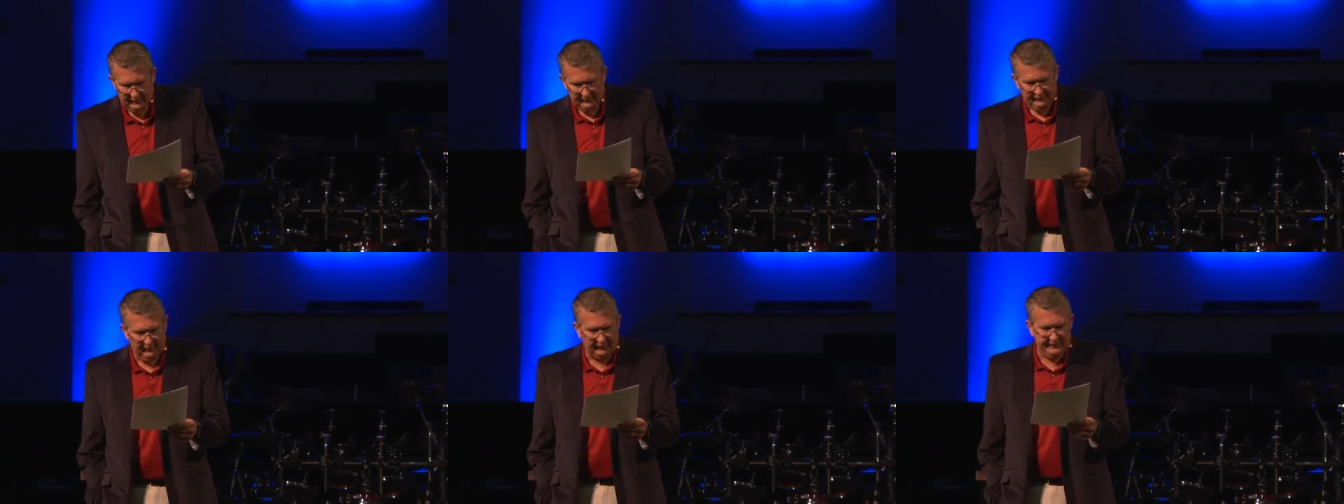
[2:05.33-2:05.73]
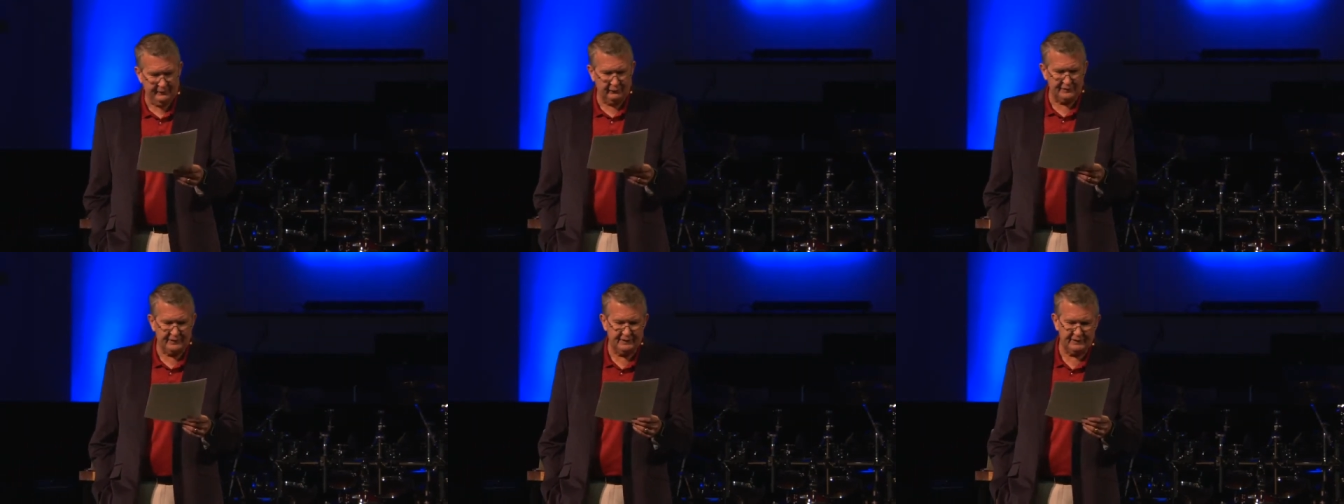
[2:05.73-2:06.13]
The
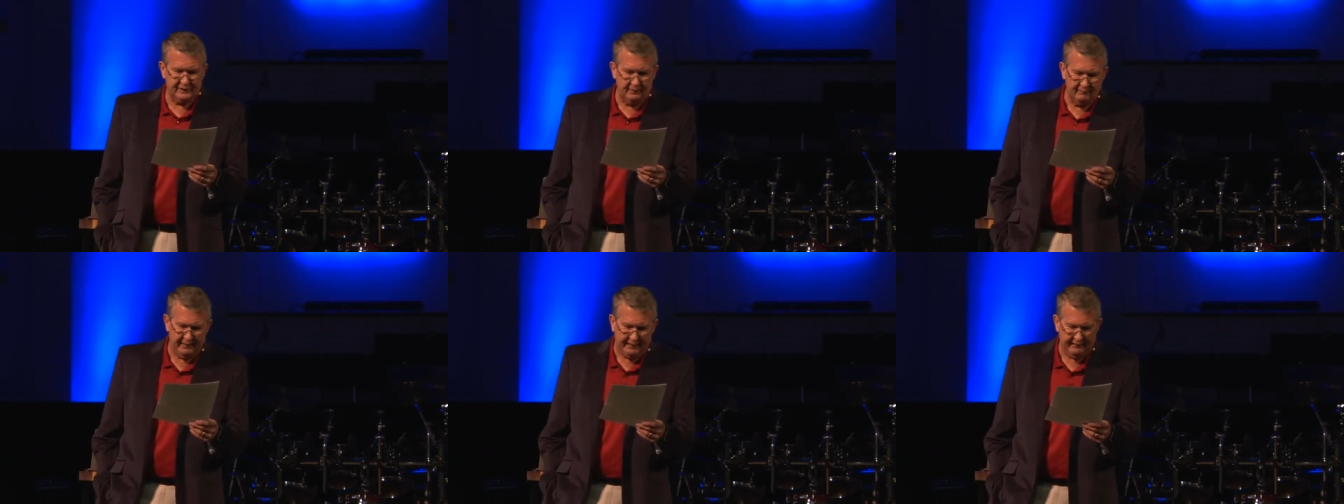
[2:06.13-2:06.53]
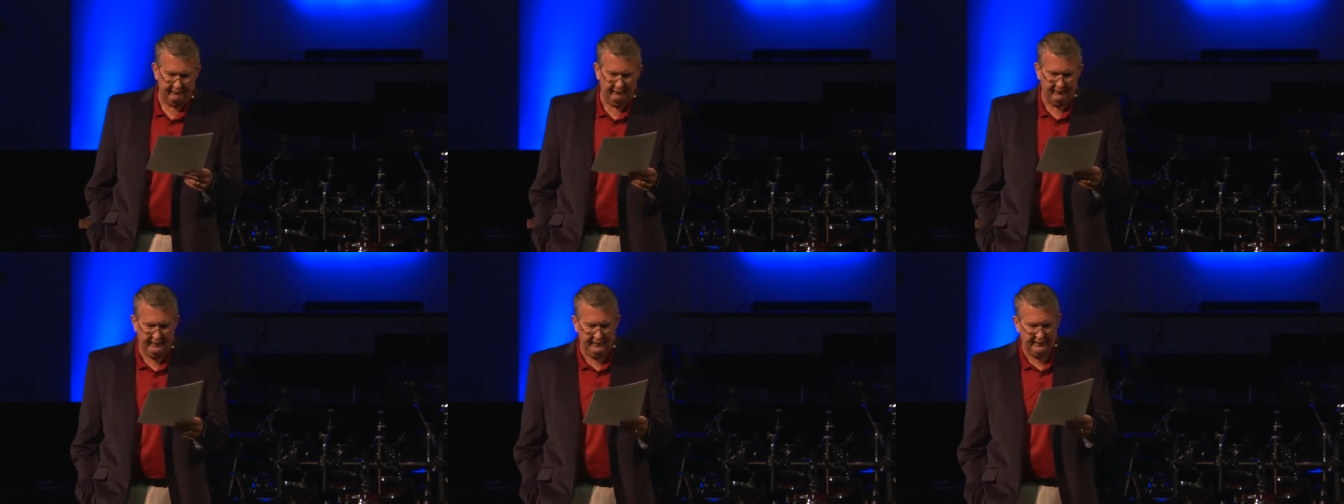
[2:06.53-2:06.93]
legal system
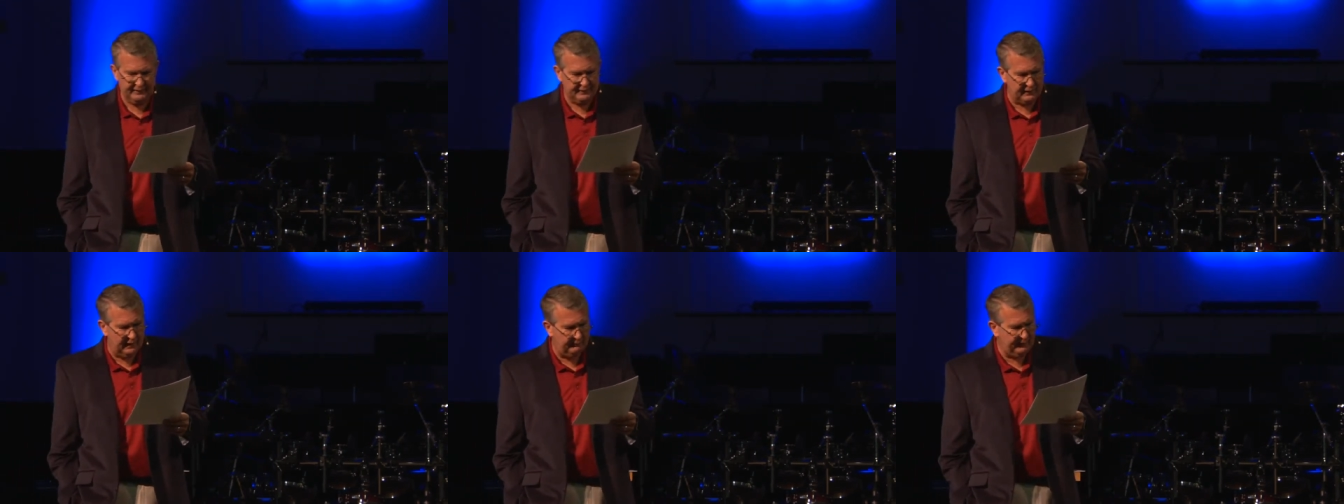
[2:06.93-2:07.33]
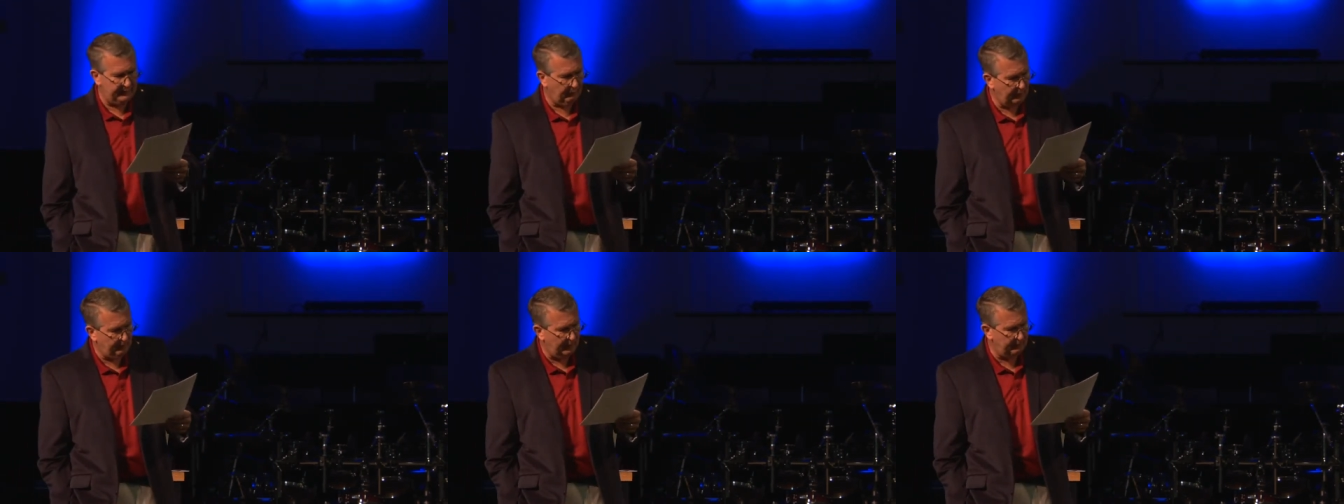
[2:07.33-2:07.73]
in the
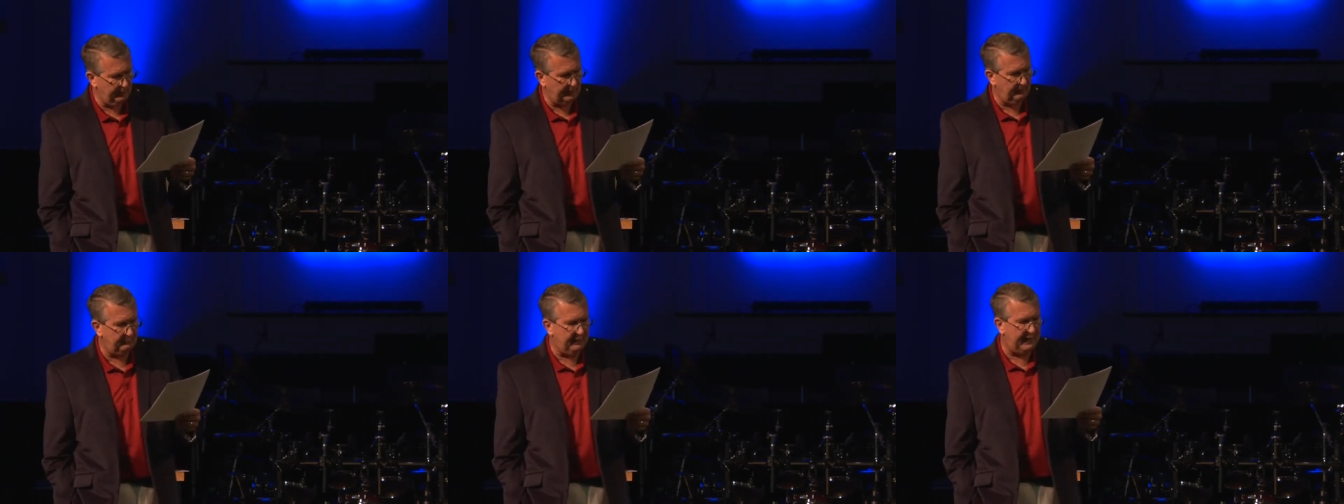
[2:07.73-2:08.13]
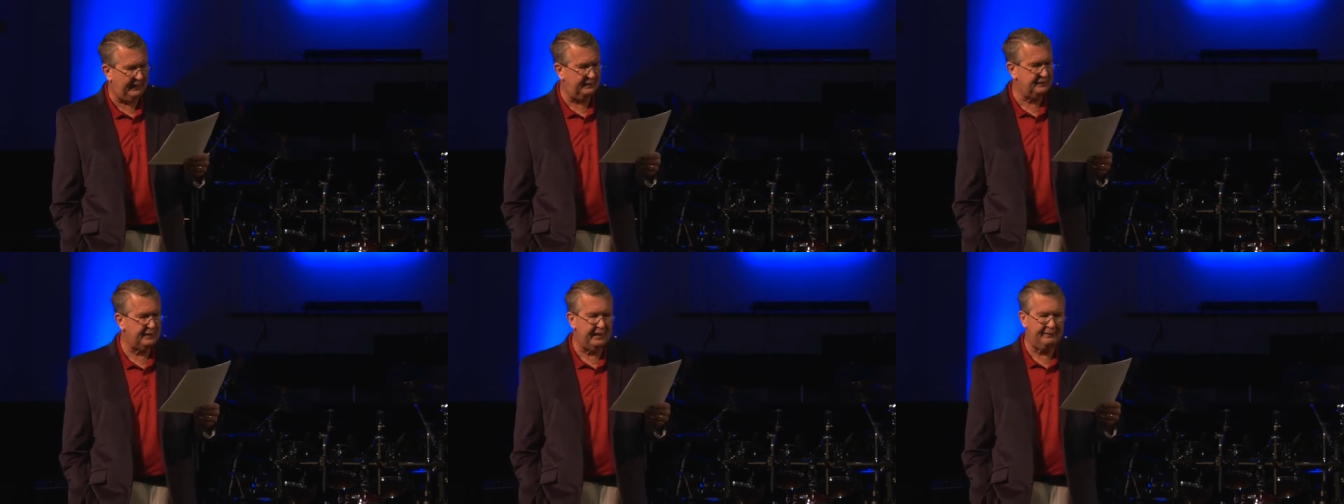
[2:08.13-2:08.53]
Islamic Republic of
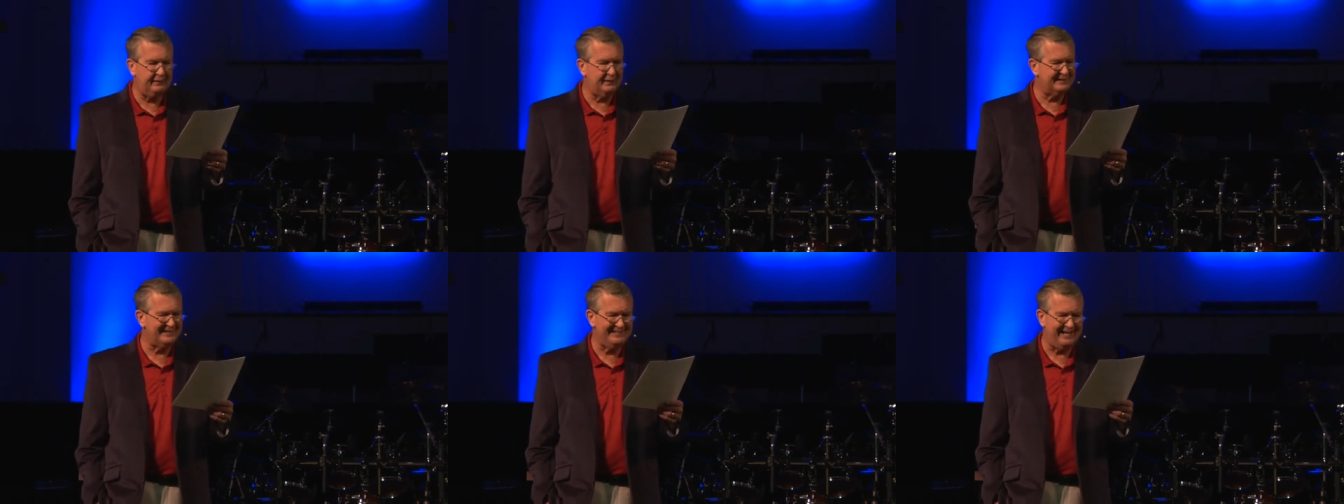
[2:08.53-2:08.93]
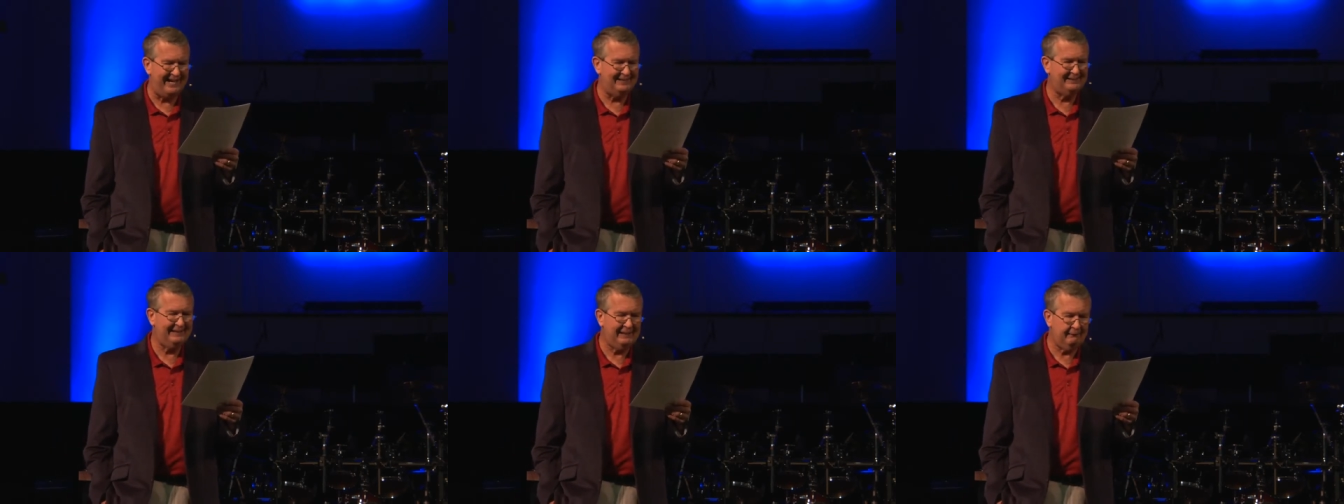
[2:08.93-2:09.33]
Pakistan does
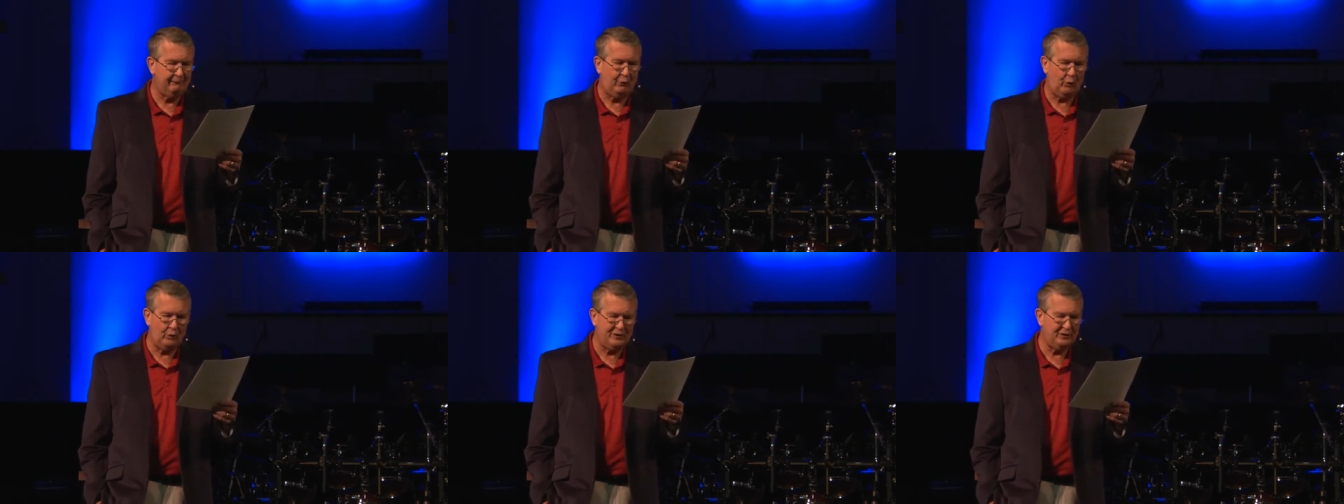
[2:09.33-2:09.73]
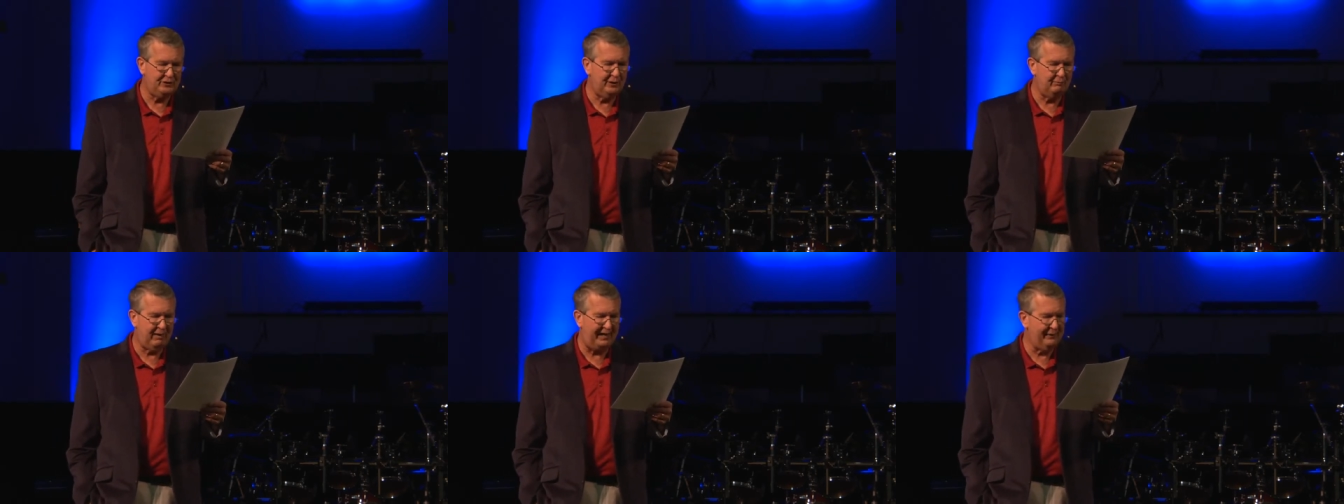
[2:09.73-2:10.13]
not give
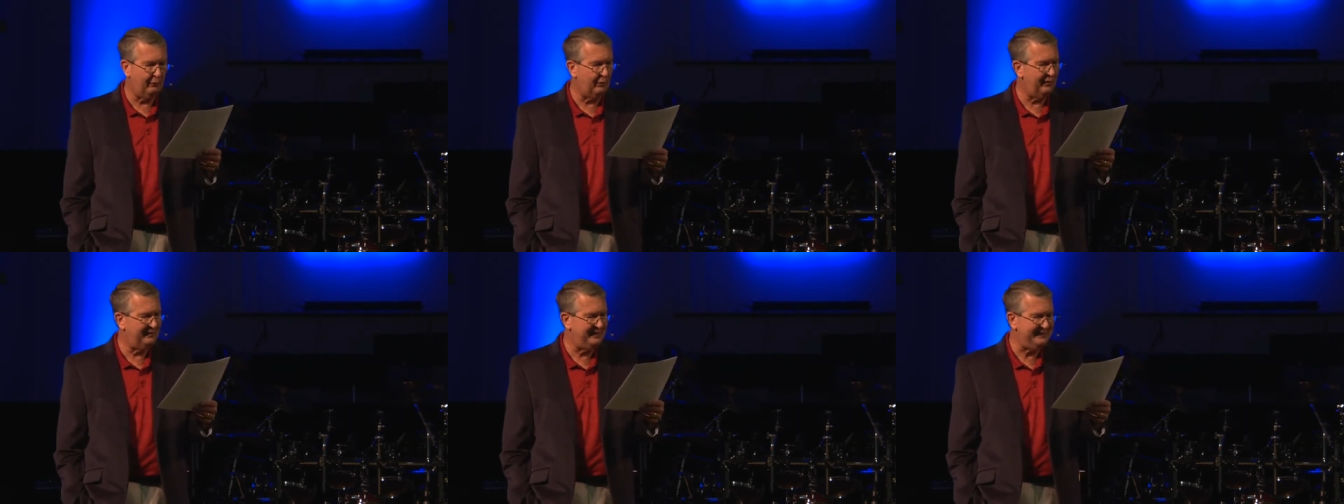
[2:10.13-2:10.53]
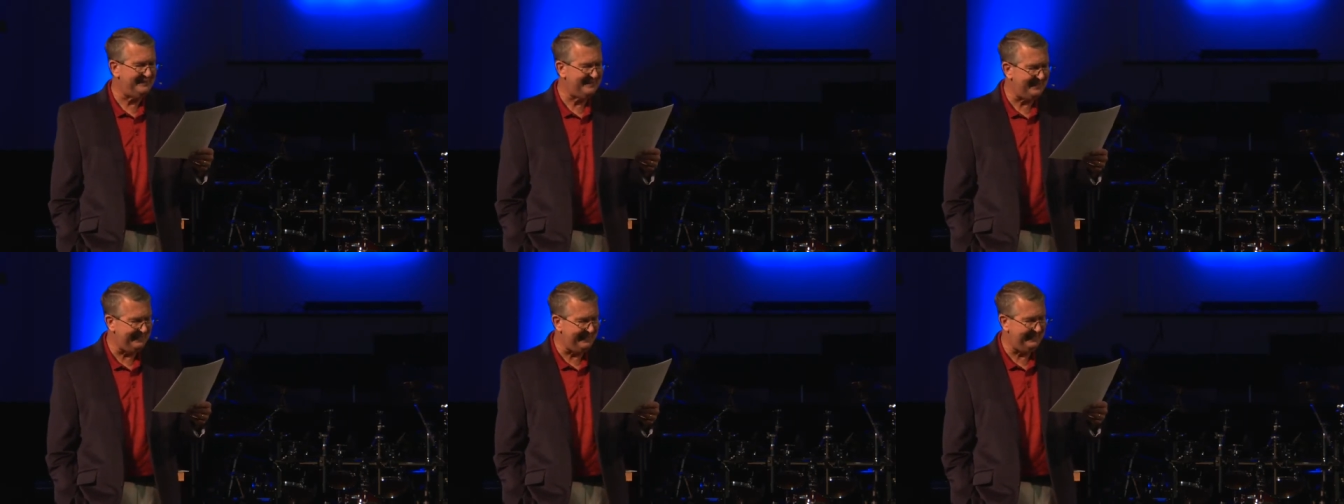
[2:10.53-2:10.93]
Christian
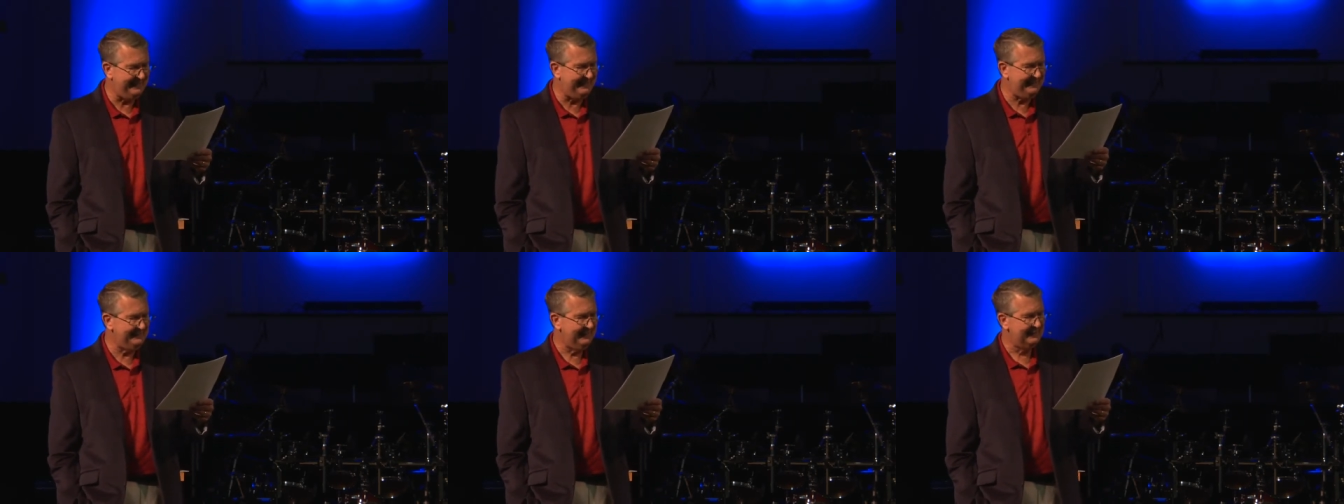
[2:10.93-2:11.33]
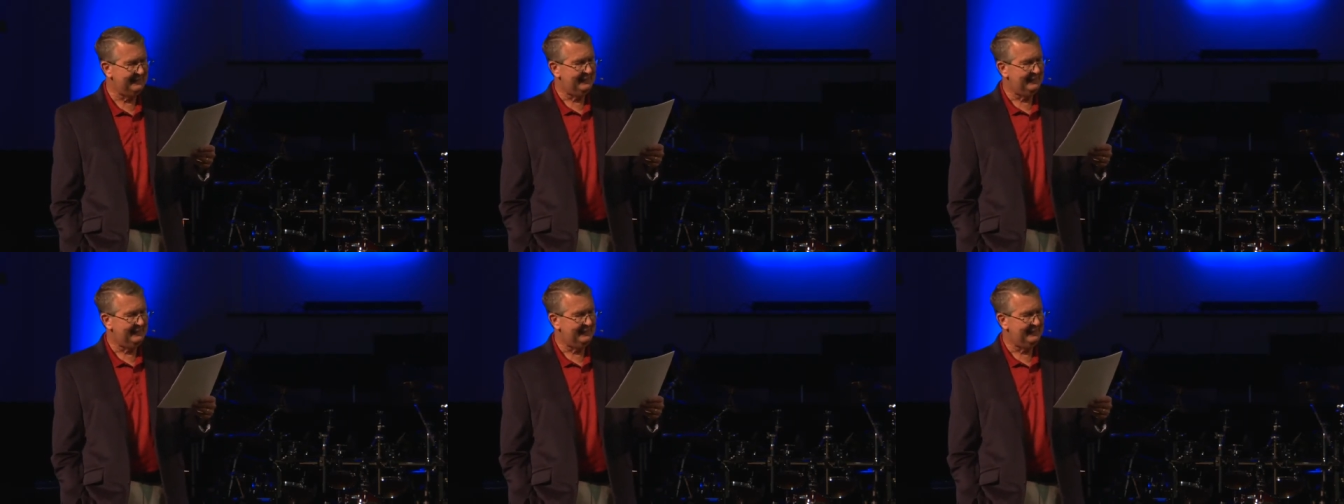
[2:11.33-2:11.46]
minorities any